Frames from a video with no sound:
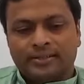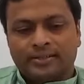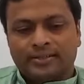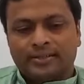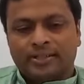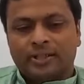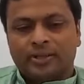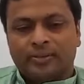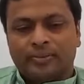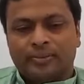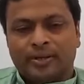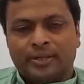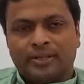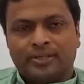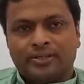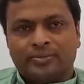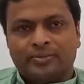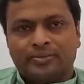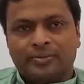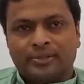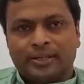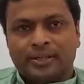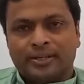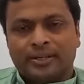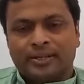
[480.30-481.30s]
cytoplasm,
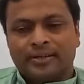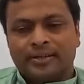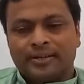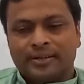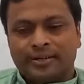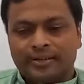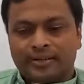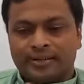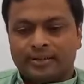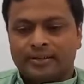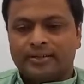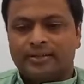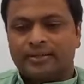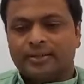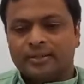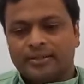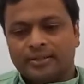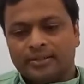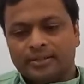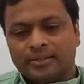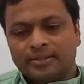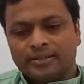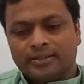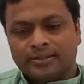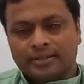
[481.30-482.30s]
cell content,
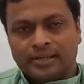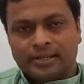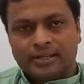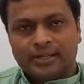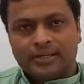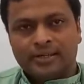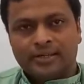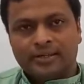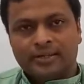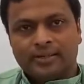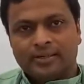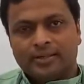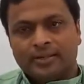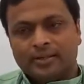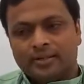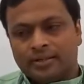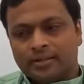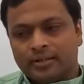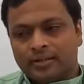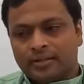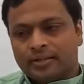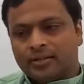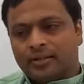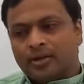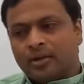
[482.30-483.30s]
cell,
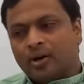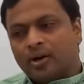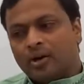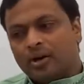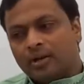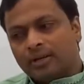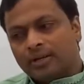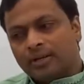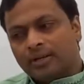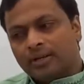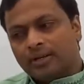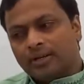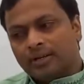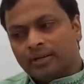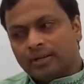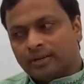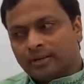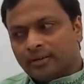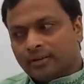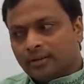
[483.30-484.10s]
organ,